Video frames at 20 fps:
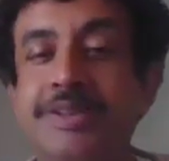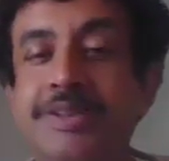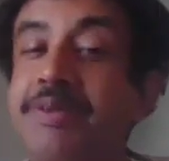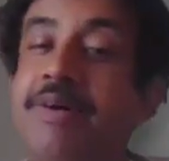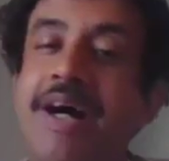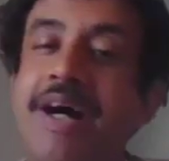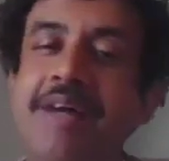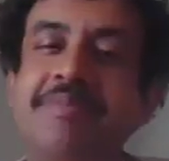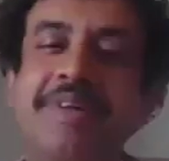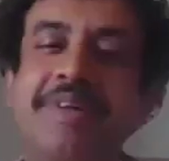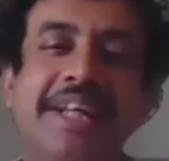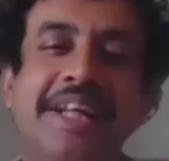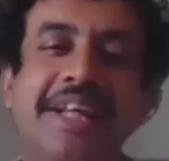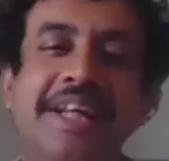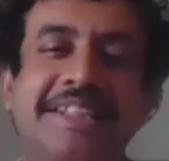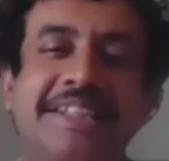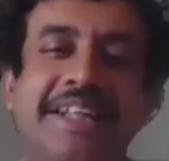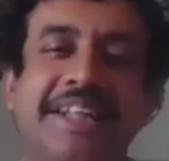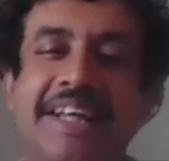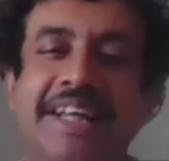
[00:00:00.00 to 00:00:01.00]
So I'm
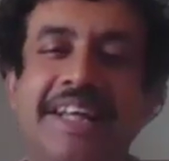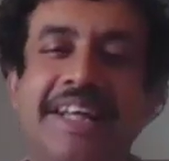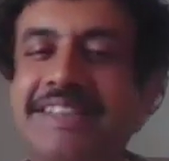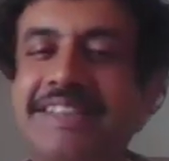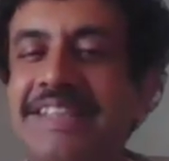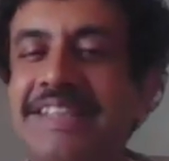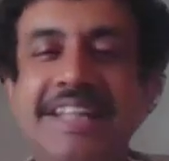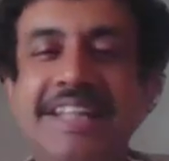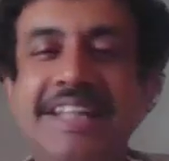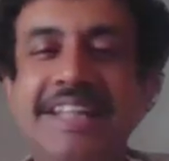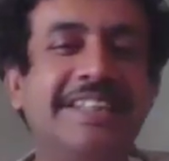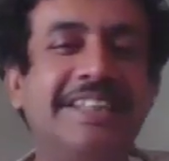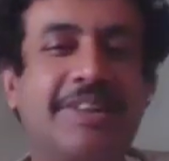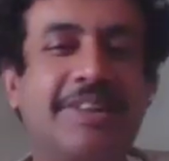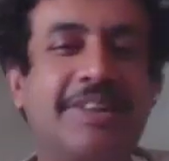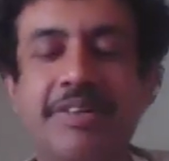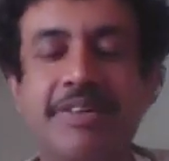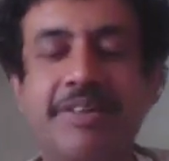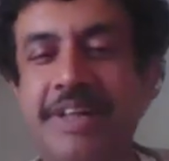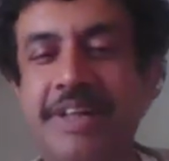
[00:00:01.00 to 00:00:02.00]
creating a series
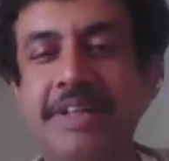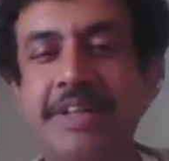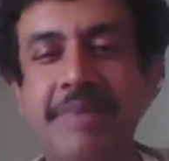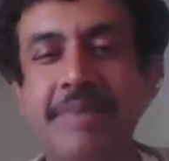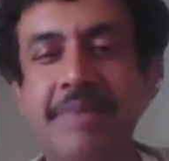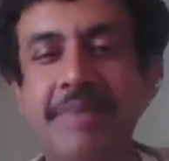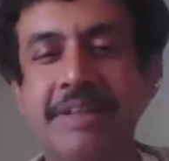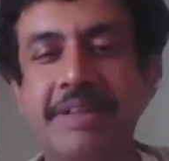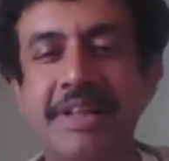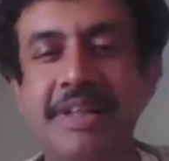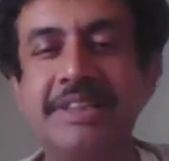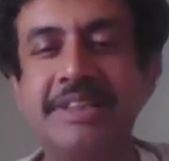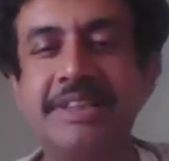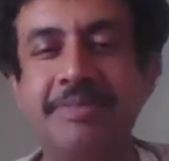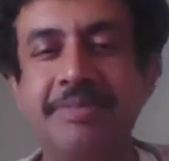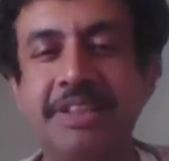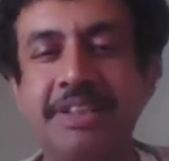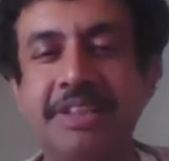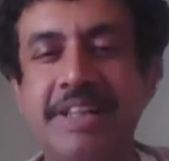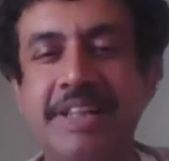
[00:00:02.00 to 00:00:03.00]
on Vedic mathematics
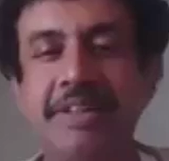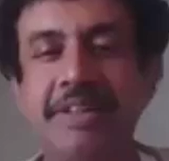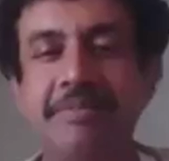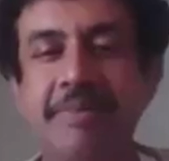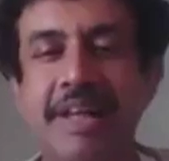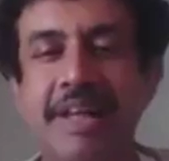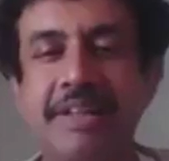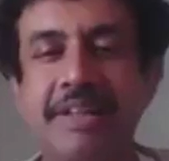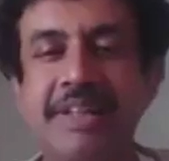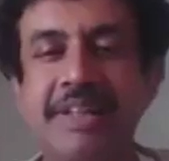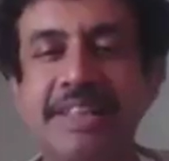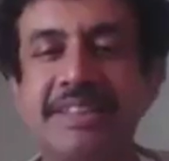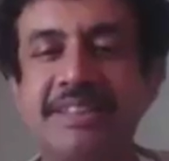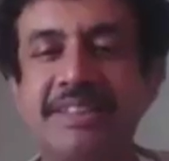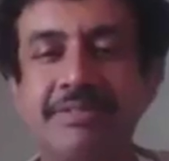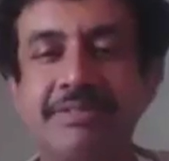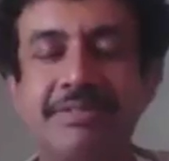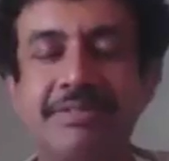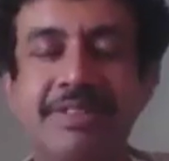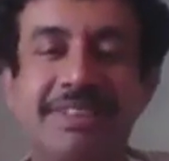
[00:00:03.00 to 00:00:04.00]
because Vedic mathematics
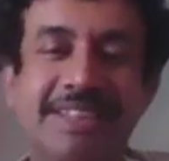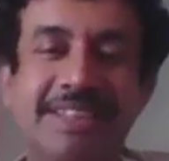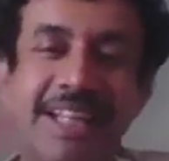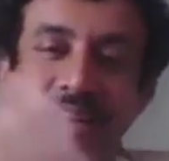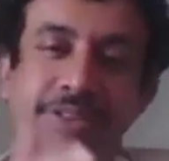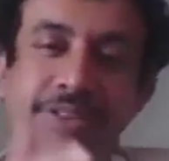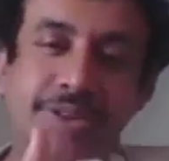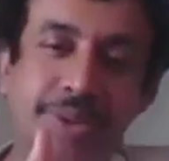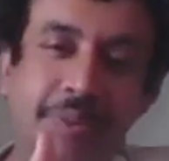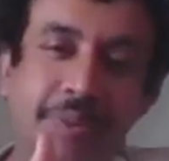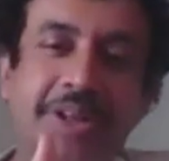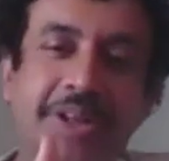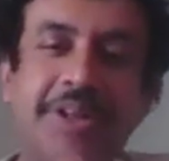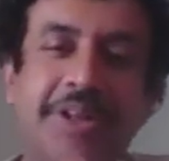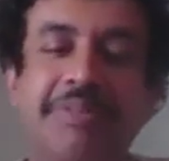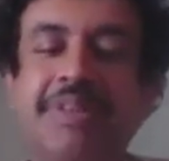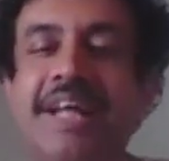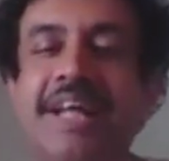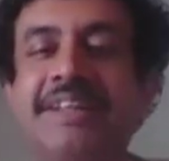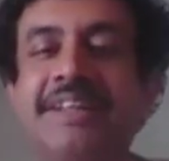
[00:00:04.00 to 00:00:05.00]
tell, told
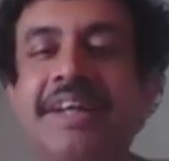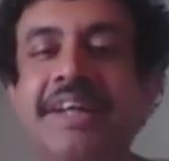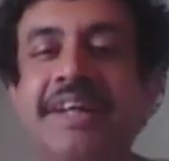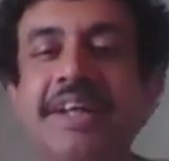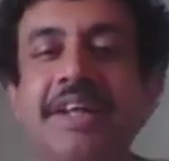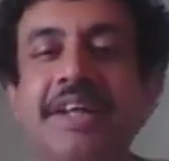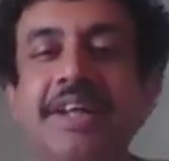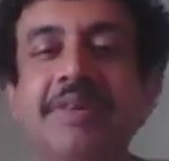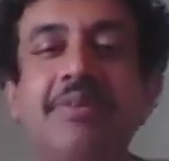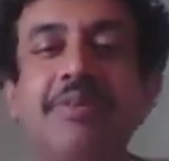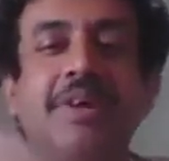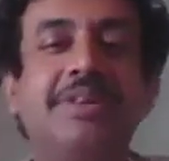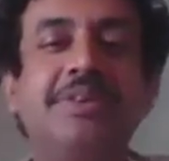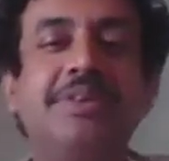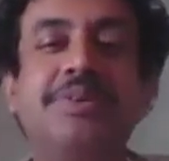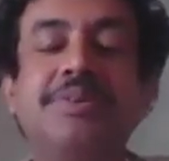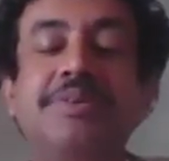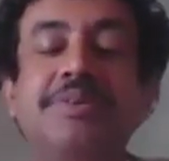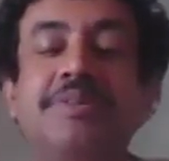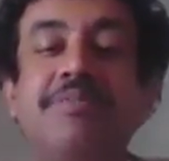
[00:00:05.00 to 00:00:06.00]
you that you want
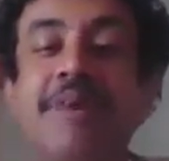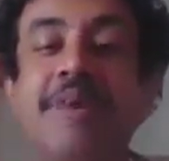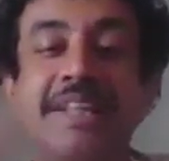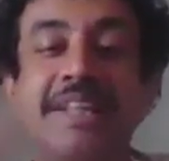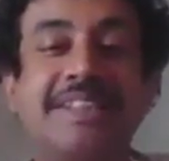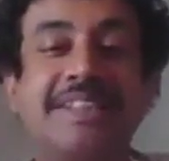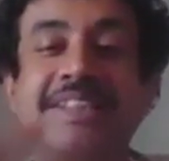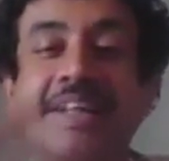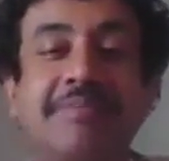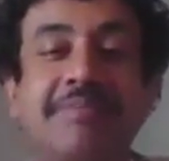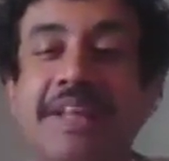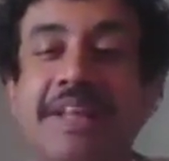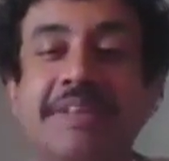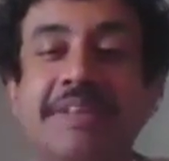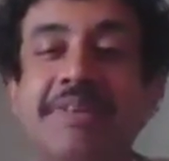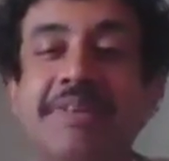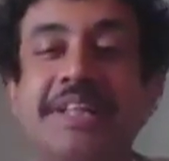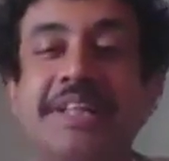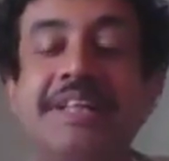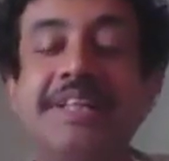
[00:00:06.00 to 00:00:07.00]
to do faster
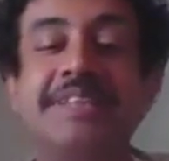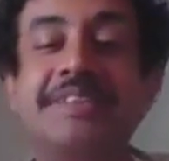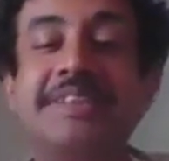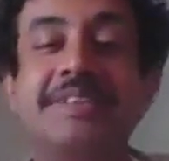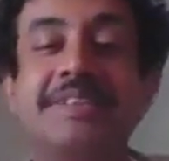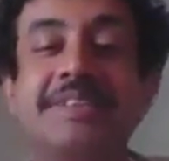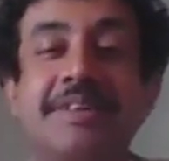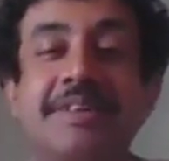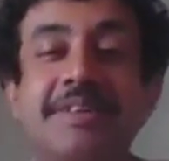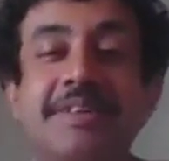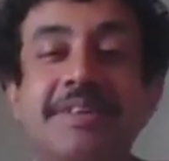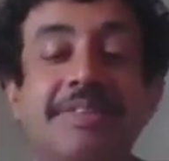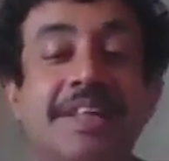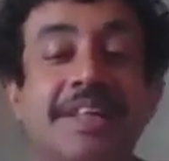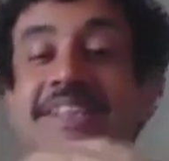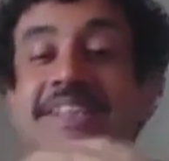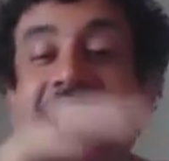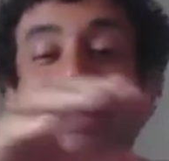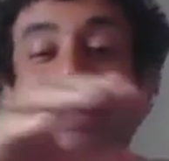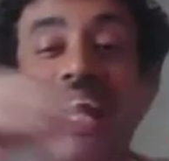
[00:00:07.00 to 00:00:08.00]
mathematics, uh,
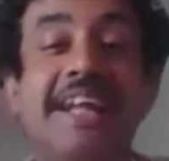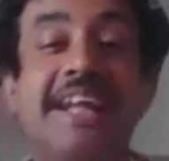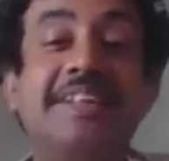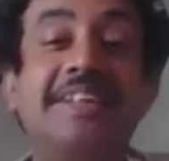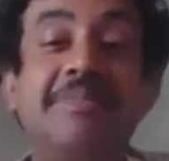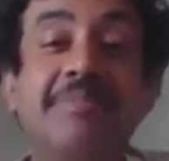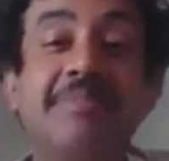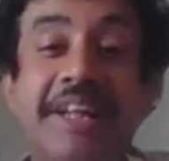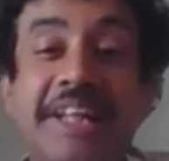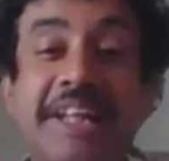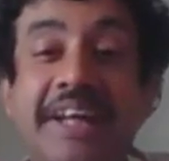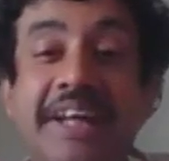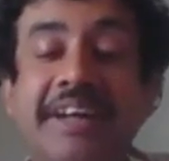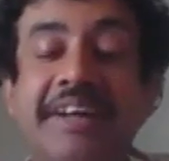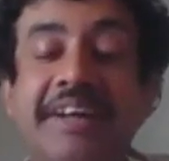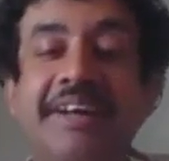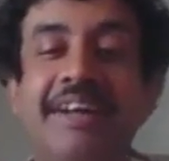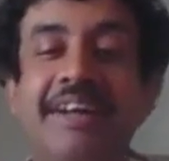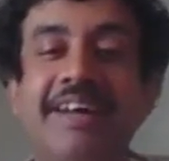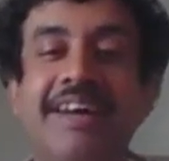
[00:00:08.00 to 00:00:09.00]
faster
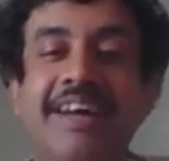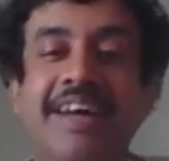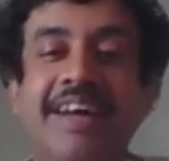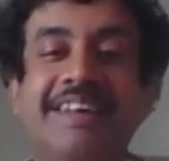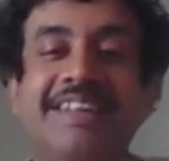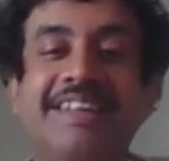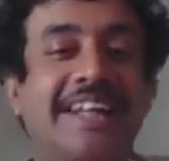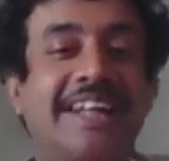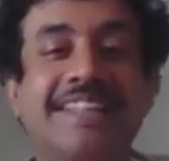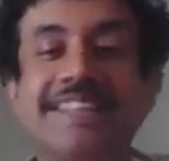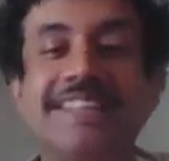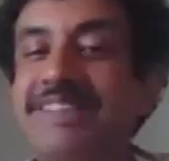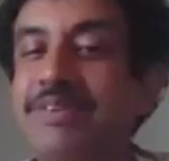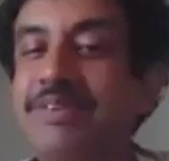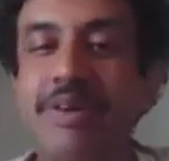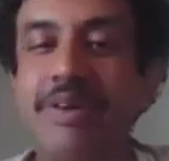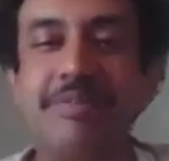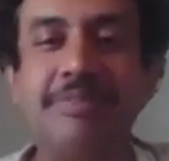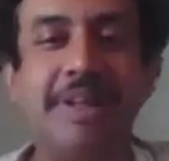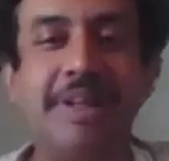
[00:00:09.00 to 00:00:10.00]
arithmetic, and that is
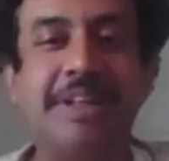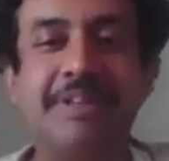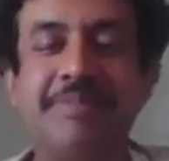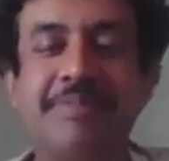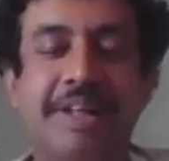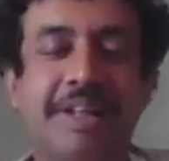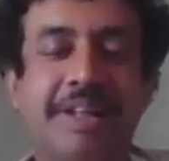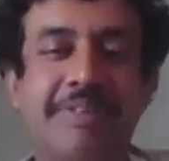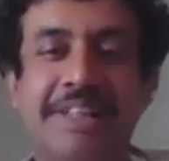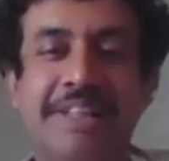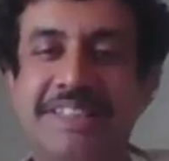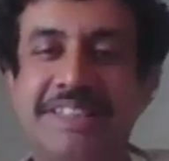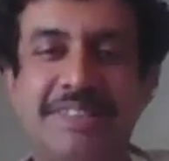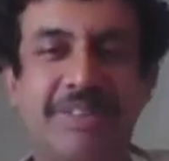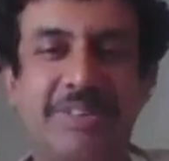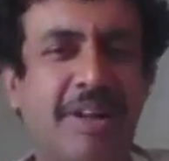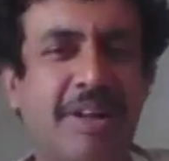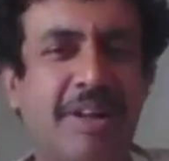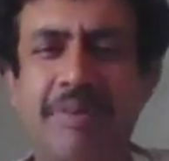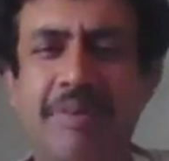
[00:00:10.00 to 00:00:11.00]
all Vedic mathematics is
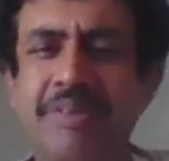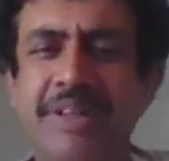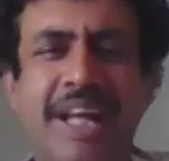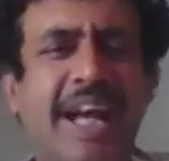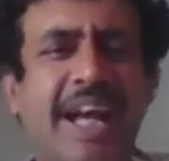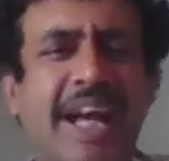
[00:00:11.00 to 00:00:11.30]
all about.